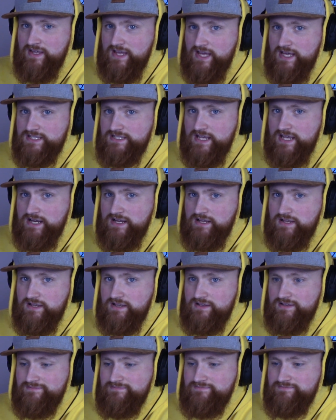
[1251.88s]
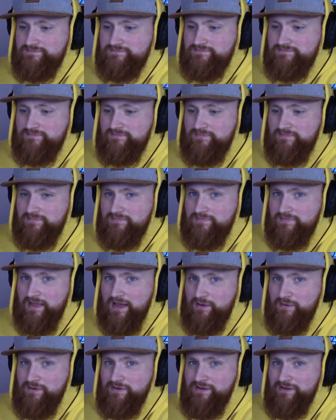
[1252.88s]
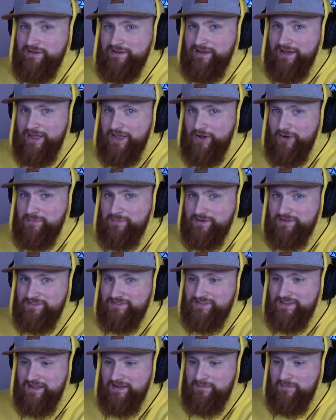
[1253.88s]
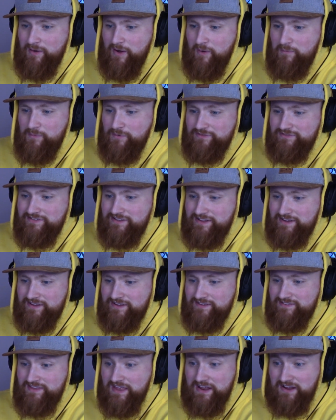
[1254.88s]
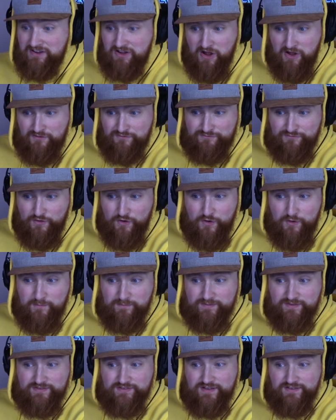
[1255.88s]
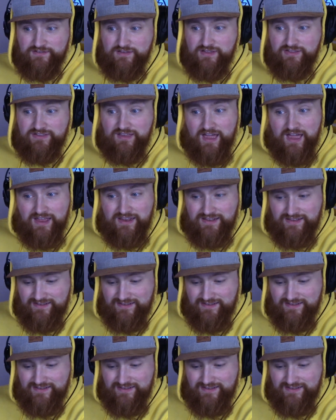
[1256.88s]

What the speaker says: Is that... I'm almost like, is that confirmed? Season 10?